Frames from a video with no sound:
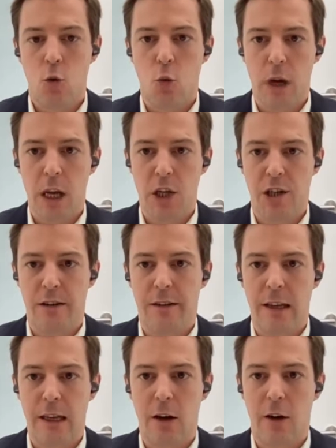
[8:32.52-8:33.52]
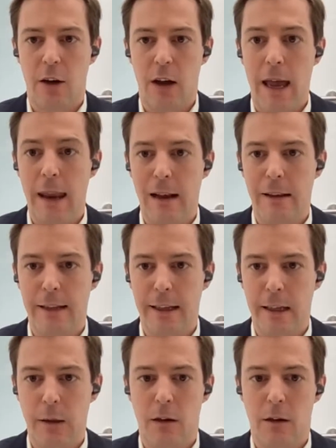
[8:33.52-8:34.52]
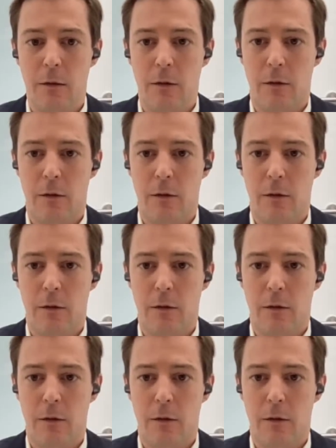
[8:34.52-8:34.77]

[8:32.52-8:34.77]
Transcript: which the uh, NLD, uh,